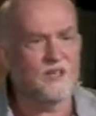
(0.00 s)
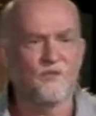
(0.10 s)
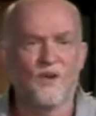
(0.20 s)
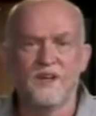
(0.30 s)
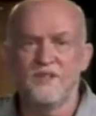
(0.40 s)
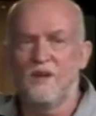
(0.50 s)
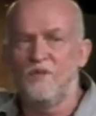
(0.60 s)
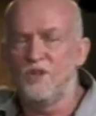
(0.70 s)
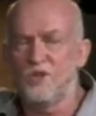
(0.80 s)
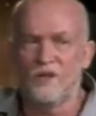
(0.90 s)
volunteer,
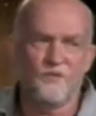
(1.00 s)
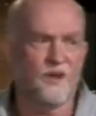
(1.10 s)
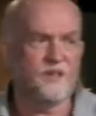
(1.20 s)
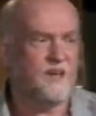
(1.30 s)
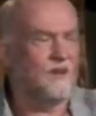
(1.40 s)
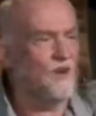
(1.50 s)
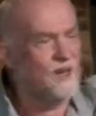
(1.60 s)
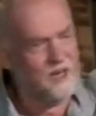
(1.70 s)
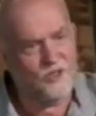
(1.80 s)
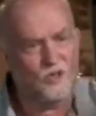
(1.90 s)
every church volunteer, every
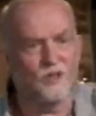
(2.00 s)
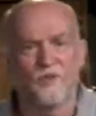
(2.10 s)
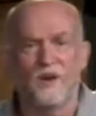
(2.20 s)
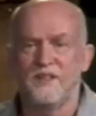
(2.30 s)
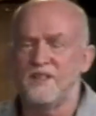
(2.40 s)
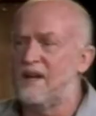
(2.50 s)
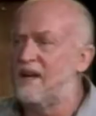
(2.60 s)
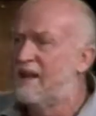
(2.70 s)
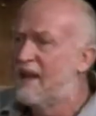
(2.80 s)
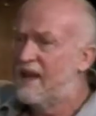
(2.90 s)
kids church volunteer,
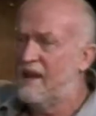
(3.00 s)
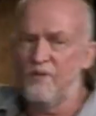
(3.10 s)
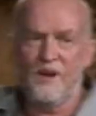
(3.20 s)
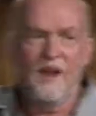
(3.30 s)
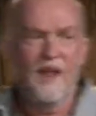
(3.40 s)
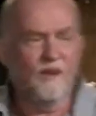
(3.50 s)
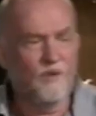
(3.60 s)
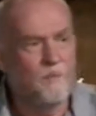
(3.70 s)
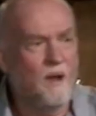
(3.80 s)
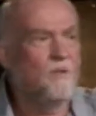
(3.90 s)

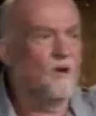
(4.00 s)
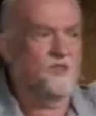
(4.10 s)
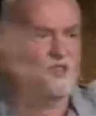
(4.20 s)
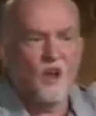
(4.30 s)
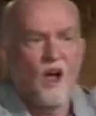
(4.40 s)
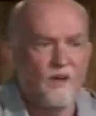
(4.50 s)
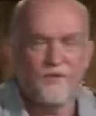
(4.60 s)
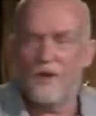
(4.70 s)
every member of staff, our